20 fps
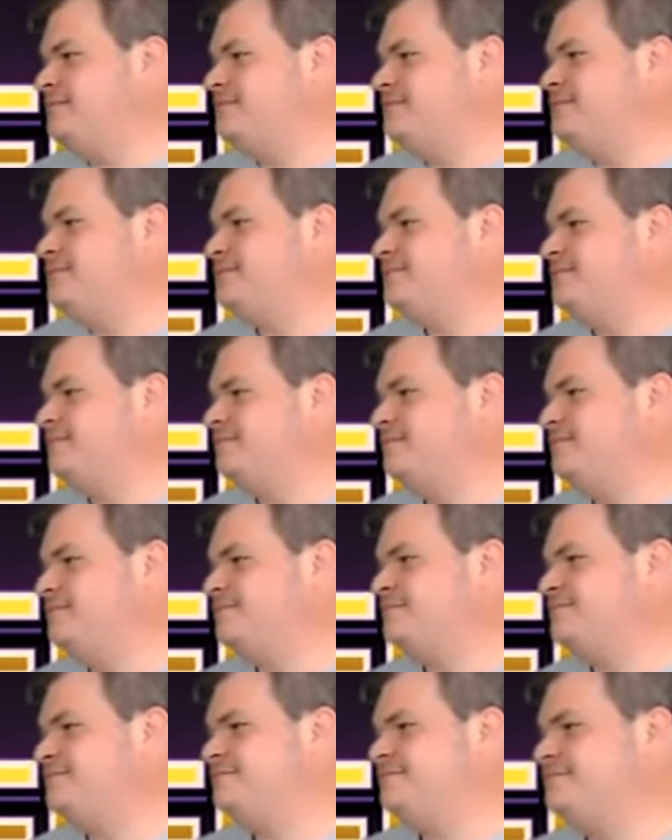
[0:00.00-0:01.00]

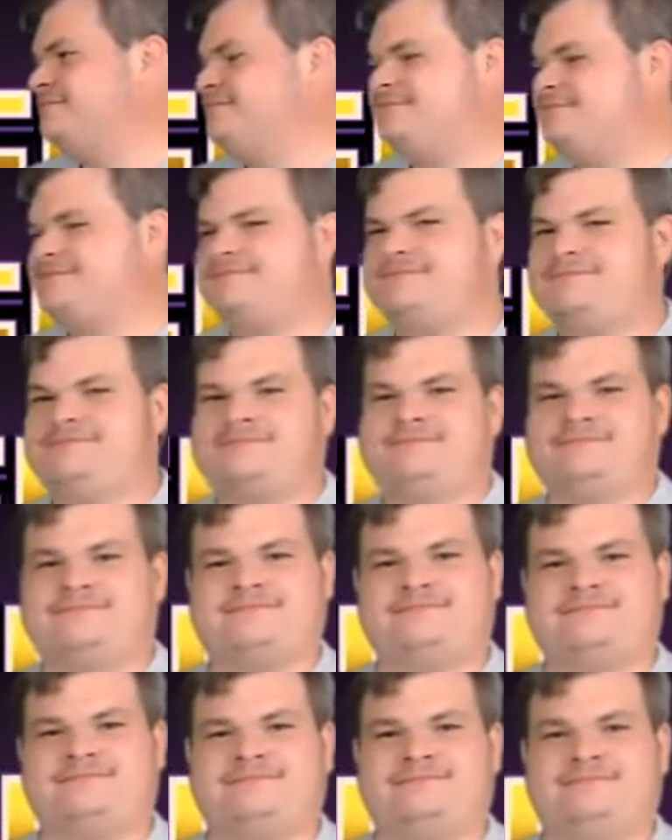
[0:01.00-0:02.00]

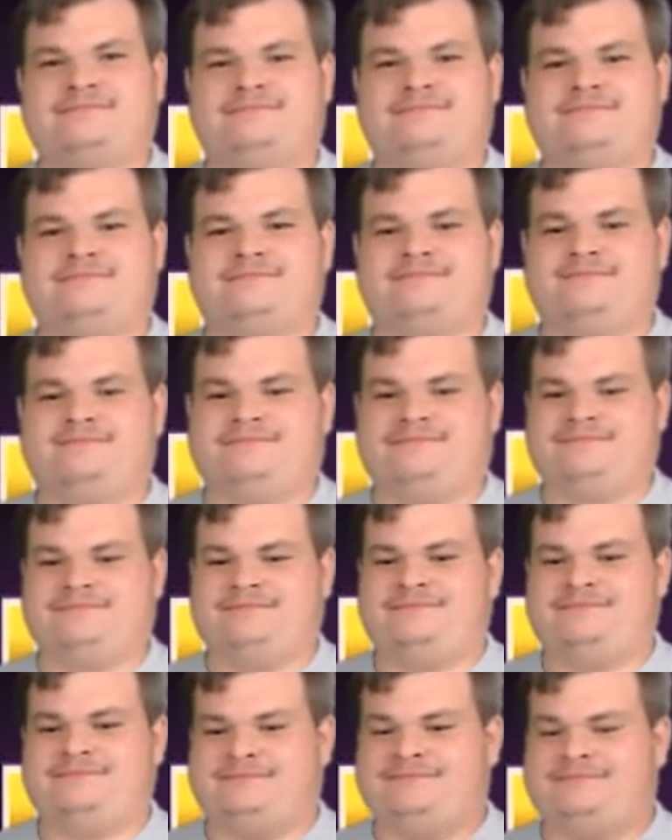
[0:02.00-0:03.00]

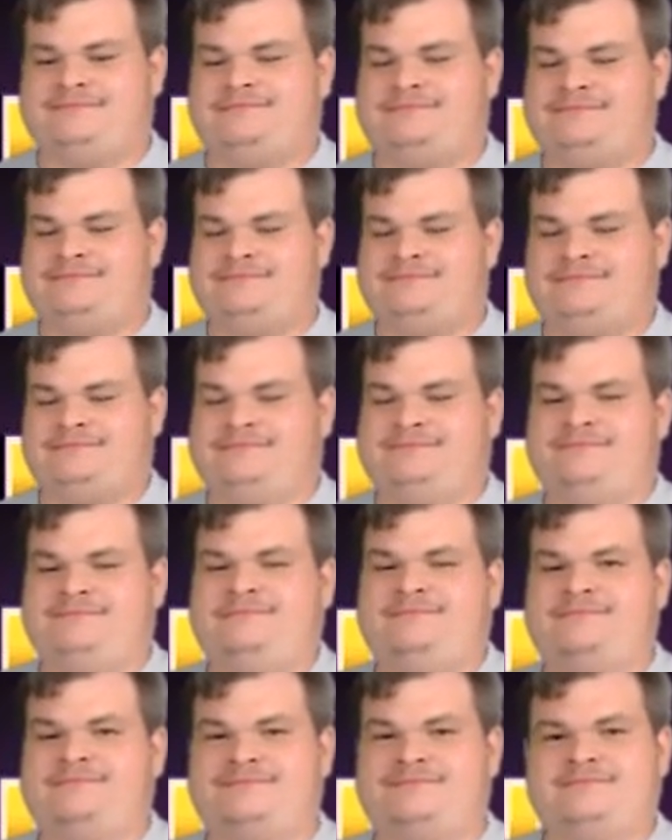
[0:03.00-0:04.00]

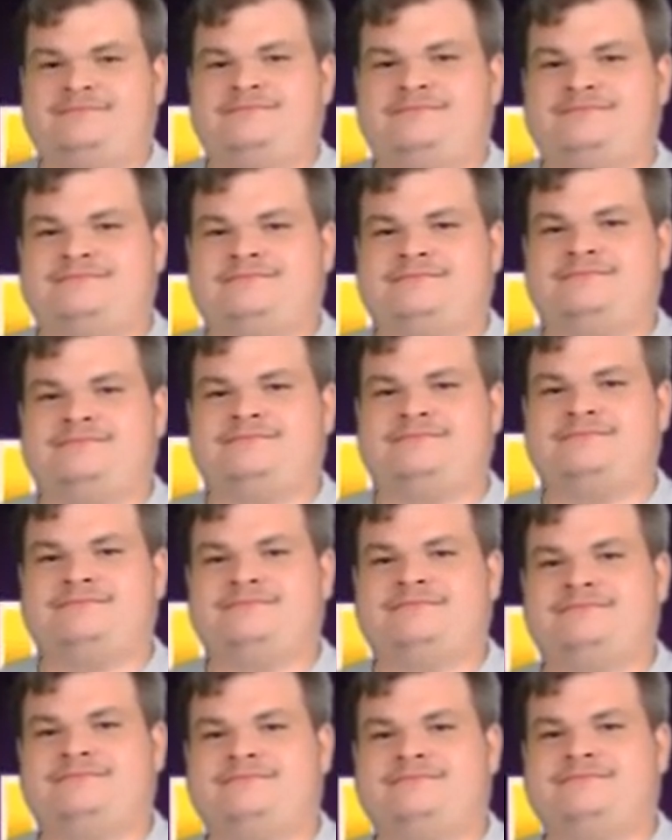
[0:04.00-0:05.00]

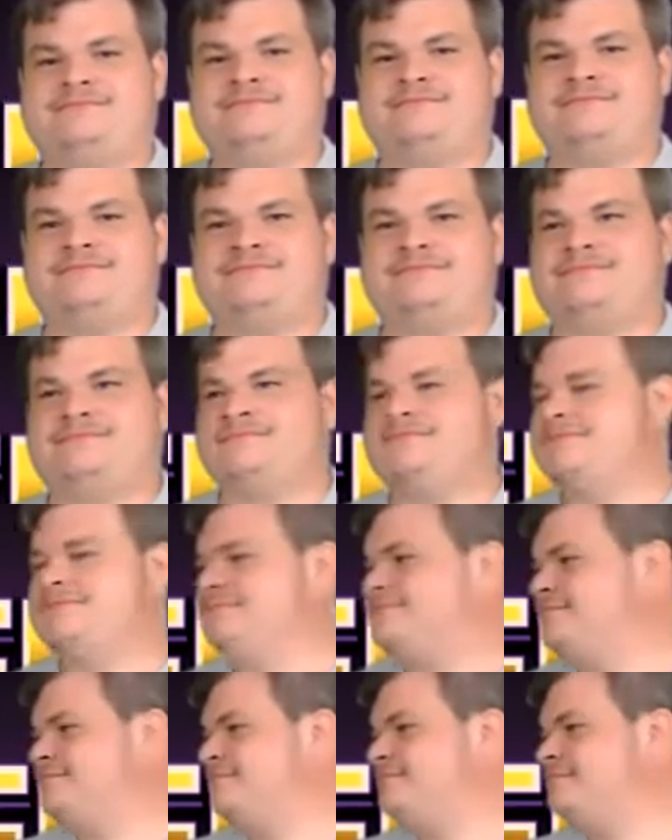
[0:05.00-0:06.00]

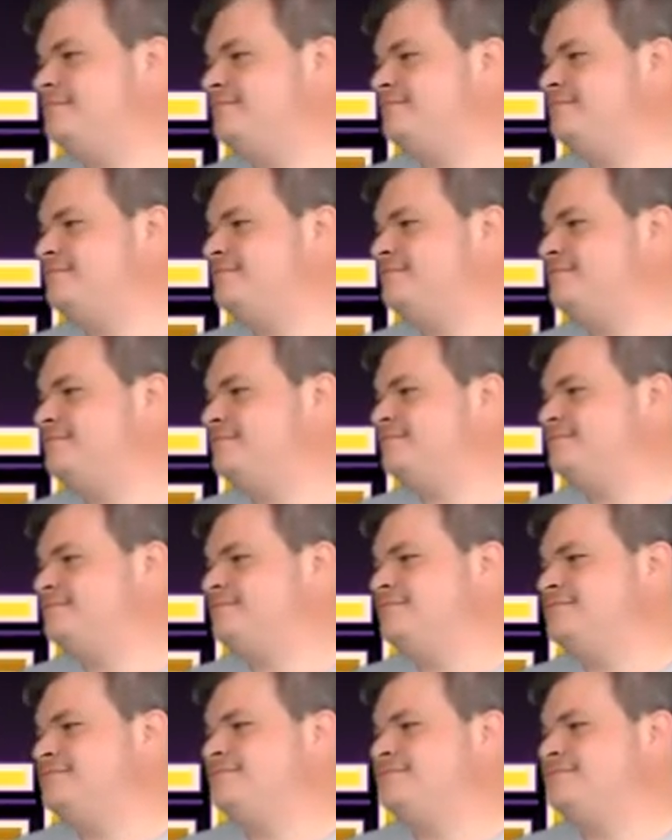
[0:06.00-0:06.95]
The person shown says nothing.